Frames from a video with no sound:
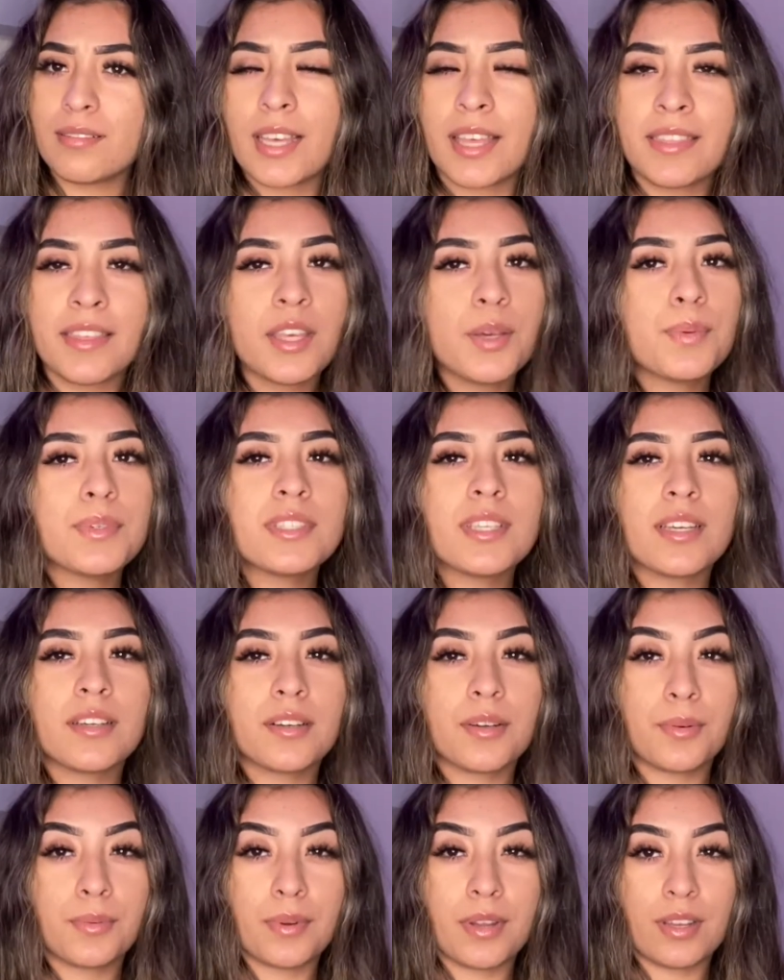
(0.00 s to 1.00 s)
I think it was like
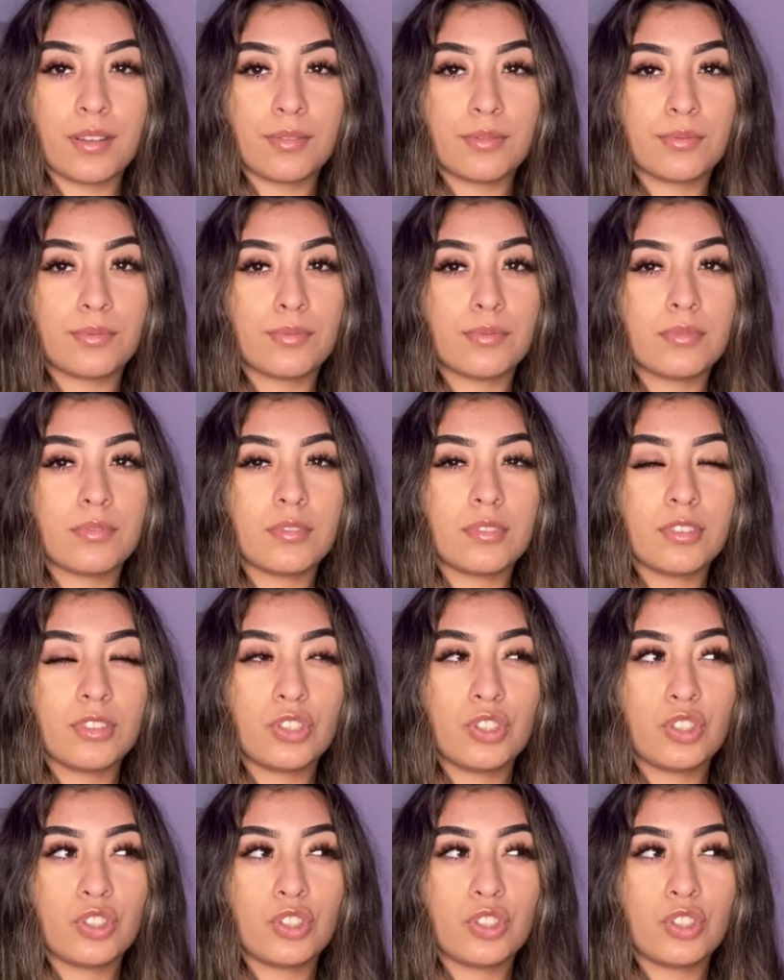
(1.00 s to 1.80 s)
around